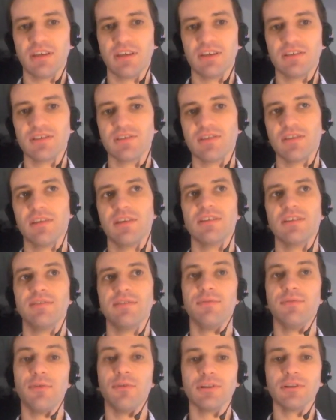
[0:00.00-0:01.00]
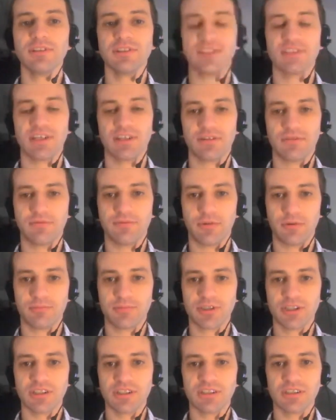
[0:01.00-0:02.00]
is the default set of
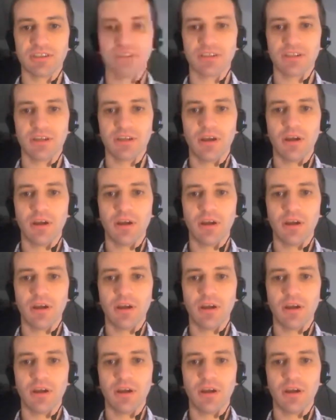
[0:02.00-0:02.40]
options.